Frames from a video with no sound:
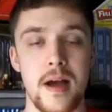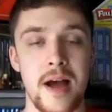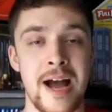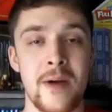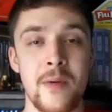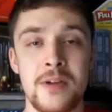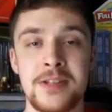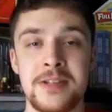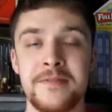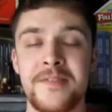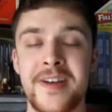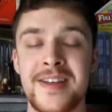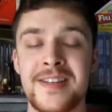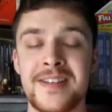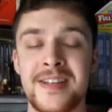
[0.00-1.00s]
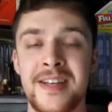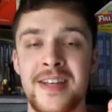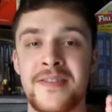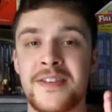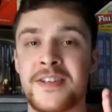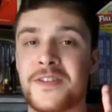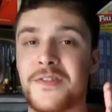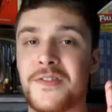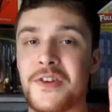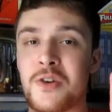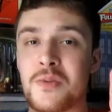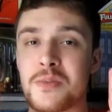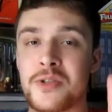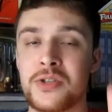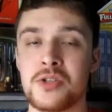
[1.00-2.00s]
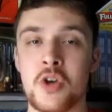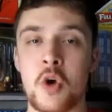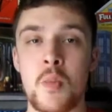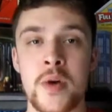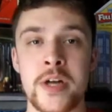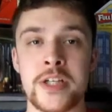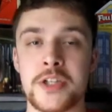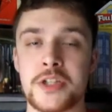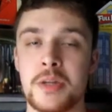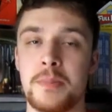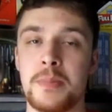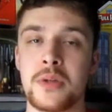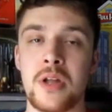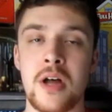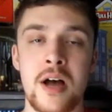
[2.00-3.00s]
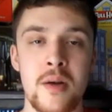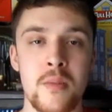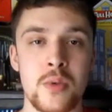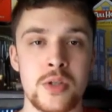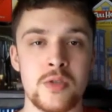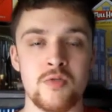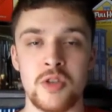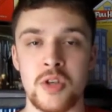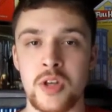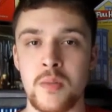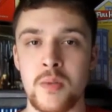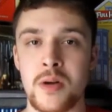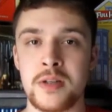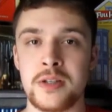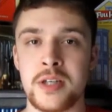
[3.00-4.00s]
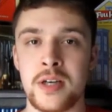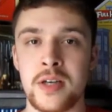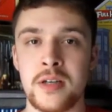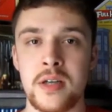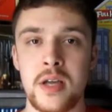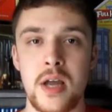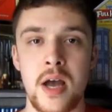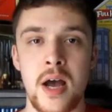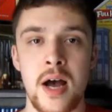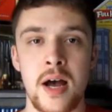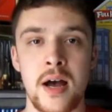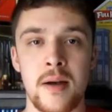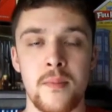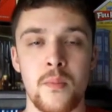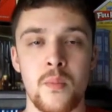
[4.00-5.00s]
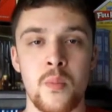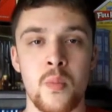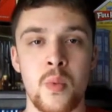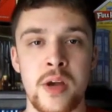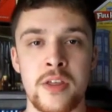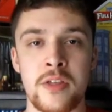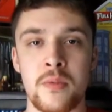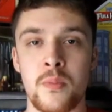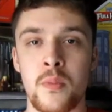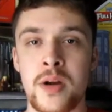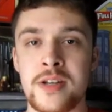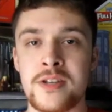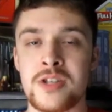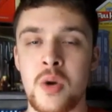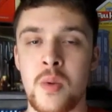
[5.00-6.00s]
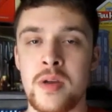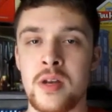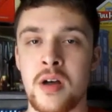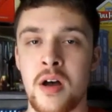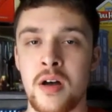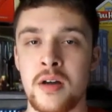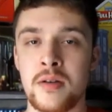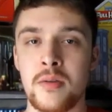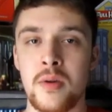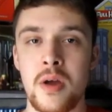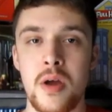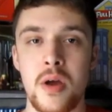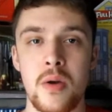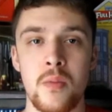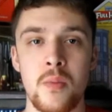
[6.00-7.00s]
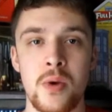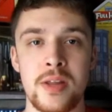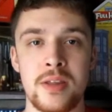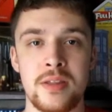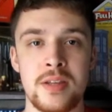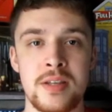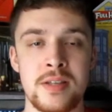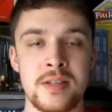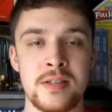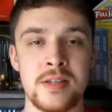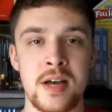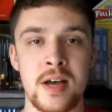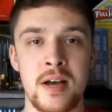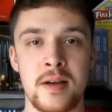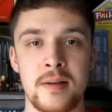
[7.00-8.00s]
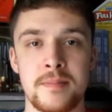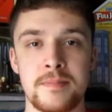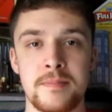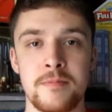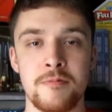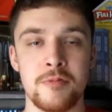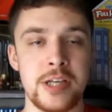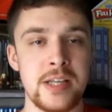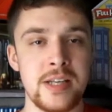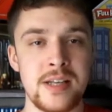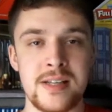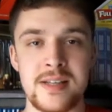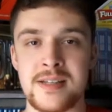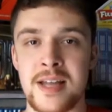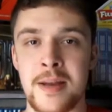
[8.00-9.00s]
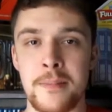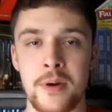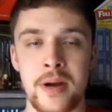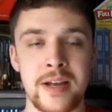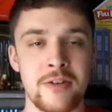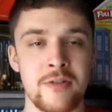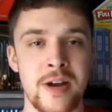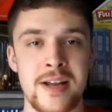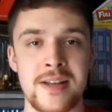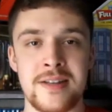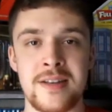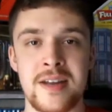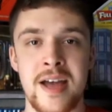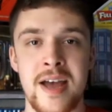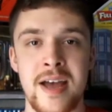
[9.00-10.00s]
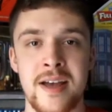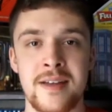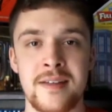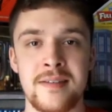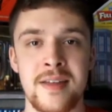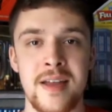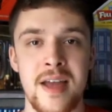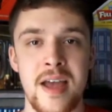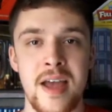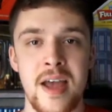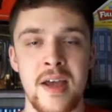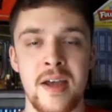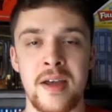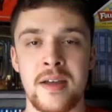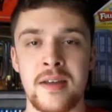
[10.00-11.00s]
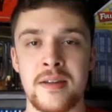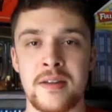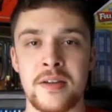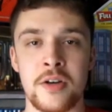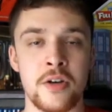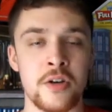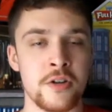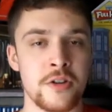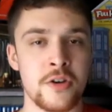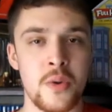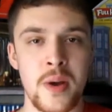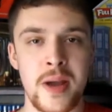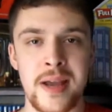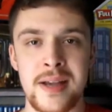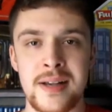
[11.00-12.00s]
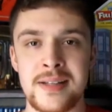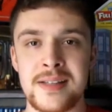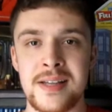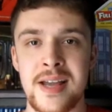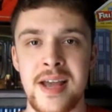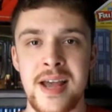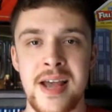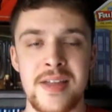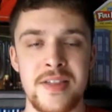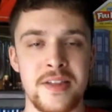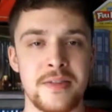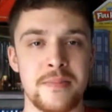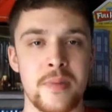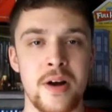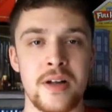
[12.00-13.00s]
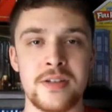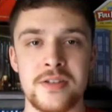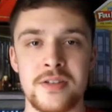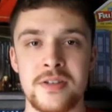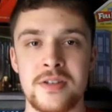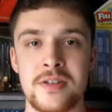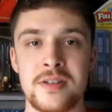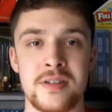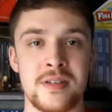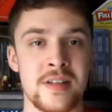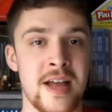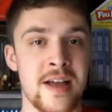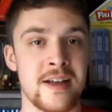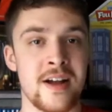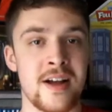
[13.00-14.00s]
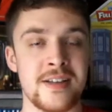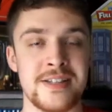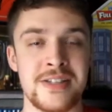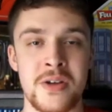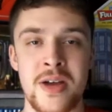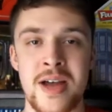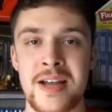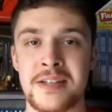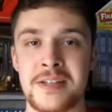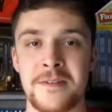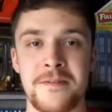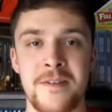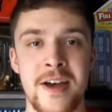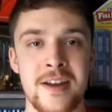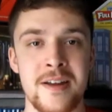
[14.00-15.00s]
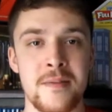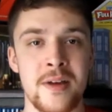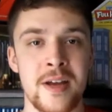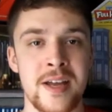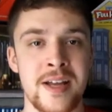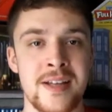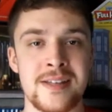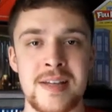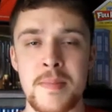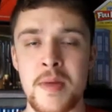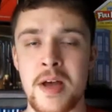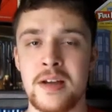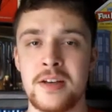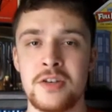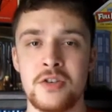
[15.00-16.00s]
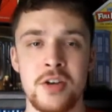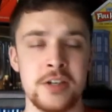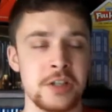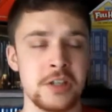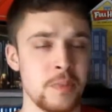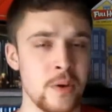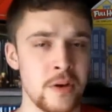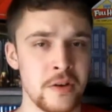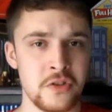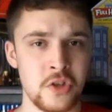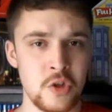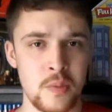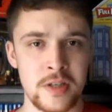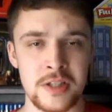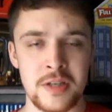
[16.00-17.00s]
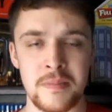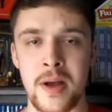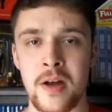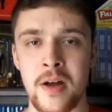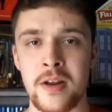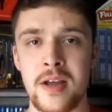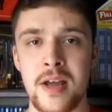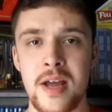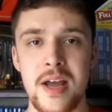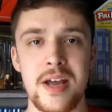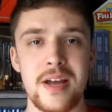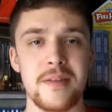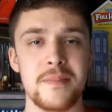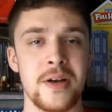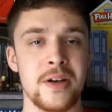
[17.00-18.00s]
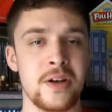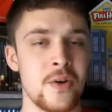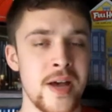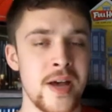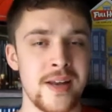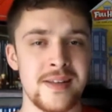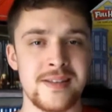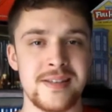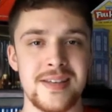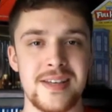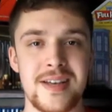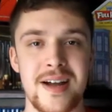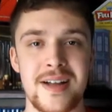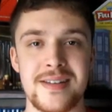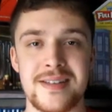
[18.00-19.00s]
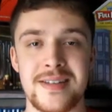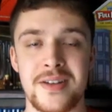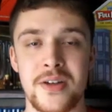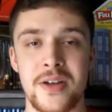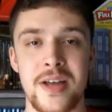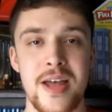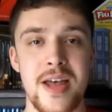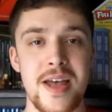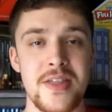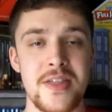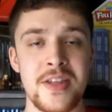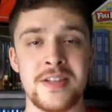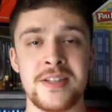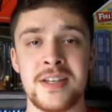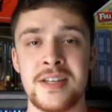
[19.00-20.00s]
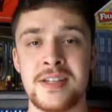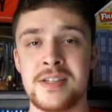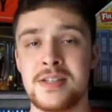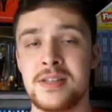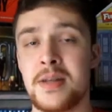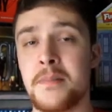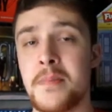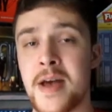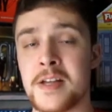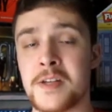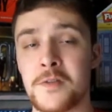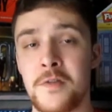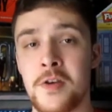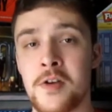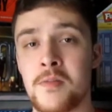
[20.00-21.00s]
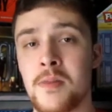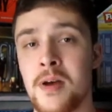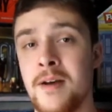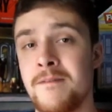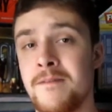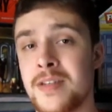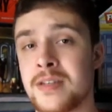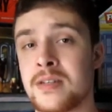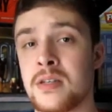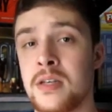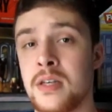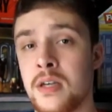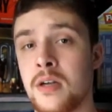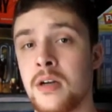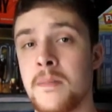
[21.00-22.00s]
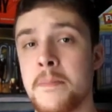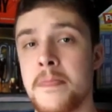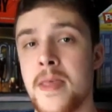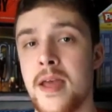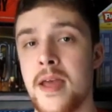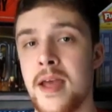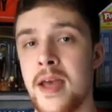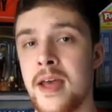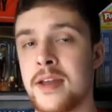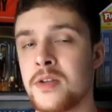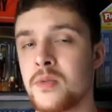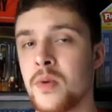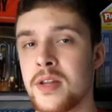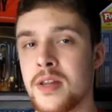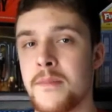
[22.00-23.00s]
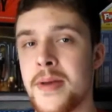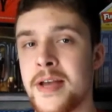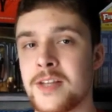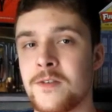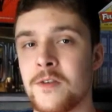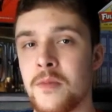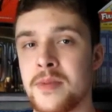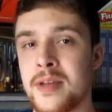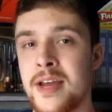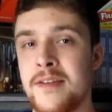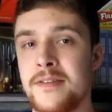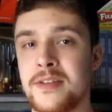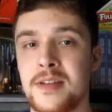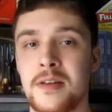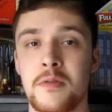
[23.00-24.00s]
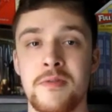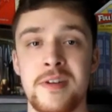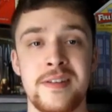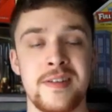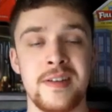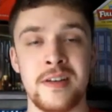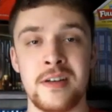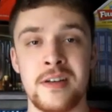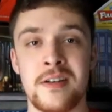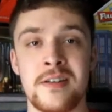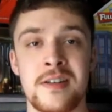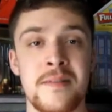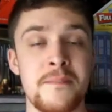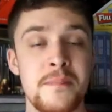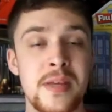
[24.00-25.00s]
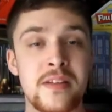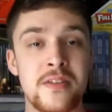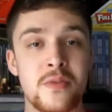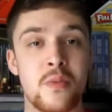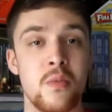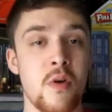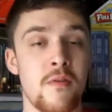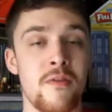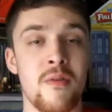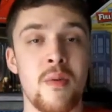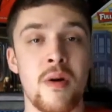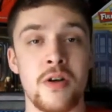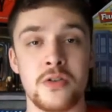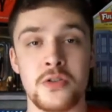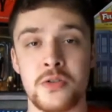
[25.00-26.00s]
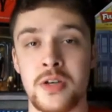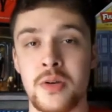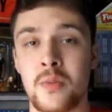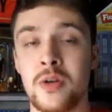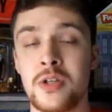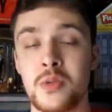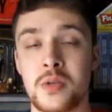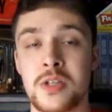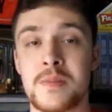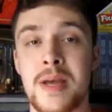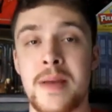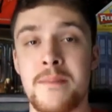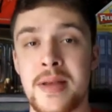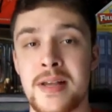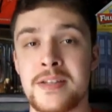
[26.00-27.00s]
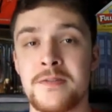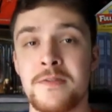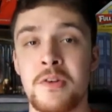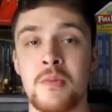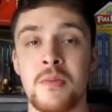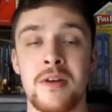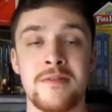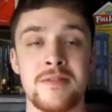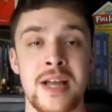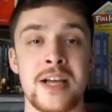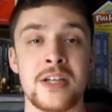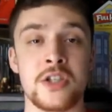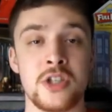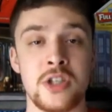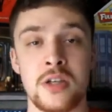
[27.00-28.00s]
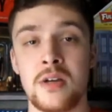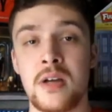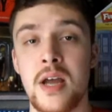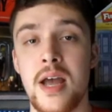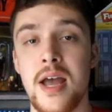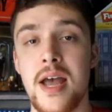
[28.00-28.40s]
I was invested in this film so much. The plot was really well done, with what is going on with these readings that Bryan Cranston has, and the earthquakes and these monsters and that Godzilla has to fight against. I'm not going to try to spoil too much about it, but go ahead and see Godzilla. This is the best film of this year and is one of the best films I have seen in recent years. It beats Wolf of Wall Street, which was my best film of last year.